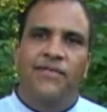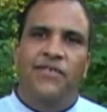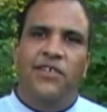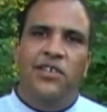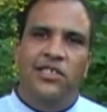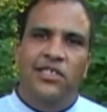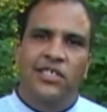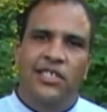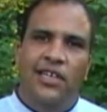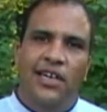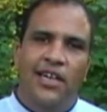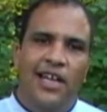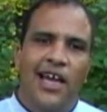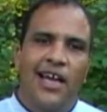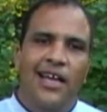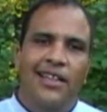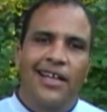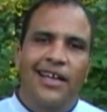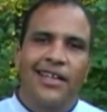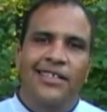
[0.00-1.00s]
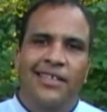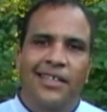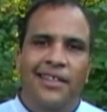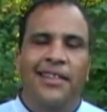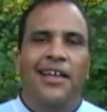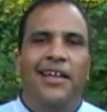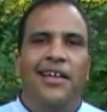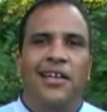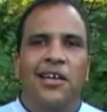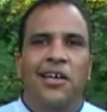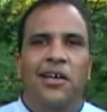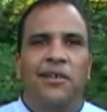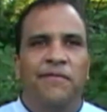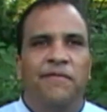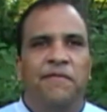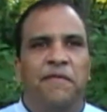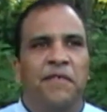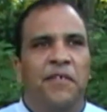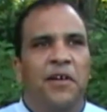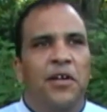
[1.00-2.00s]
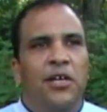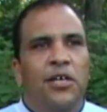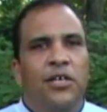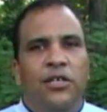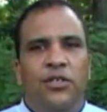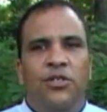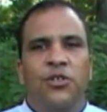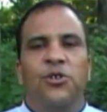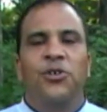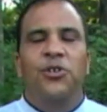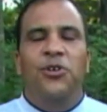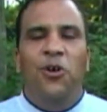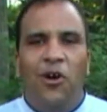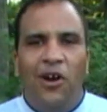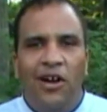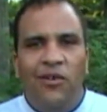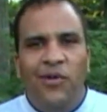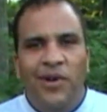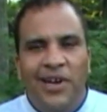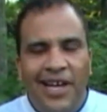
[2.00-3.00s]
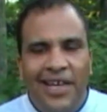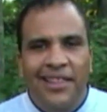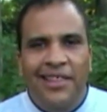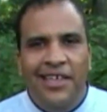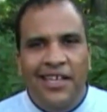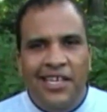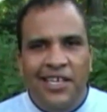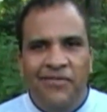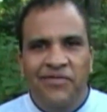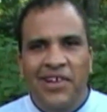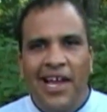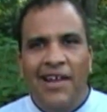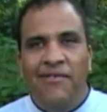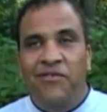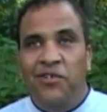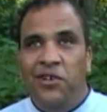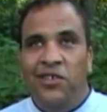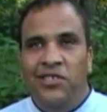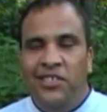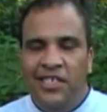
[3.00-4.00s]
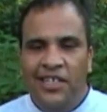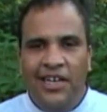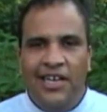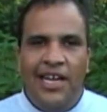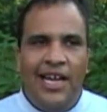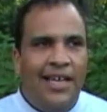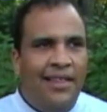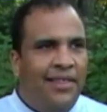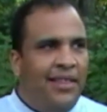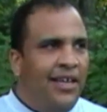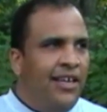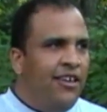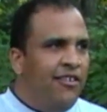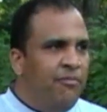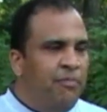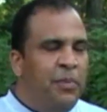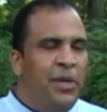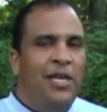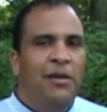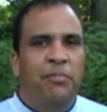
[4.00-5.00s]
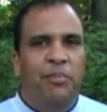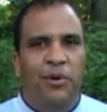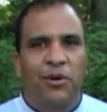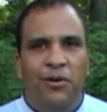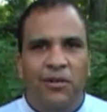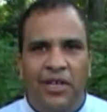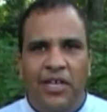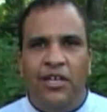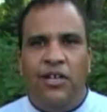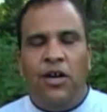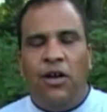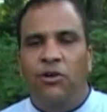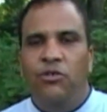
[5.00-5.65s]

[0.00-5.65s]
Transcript: Diversity. I like to think of New York when I think of diversity. I think of people and